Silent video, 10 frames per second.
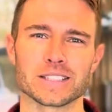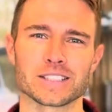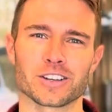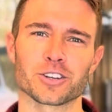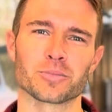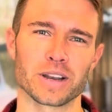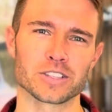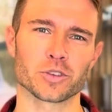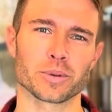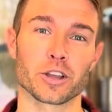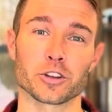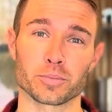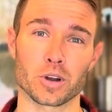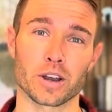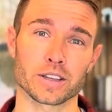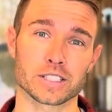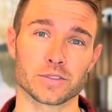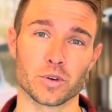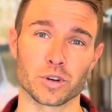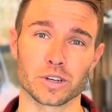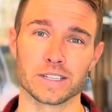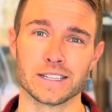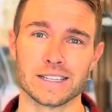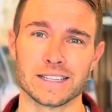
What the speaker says: and started brainstorming other products for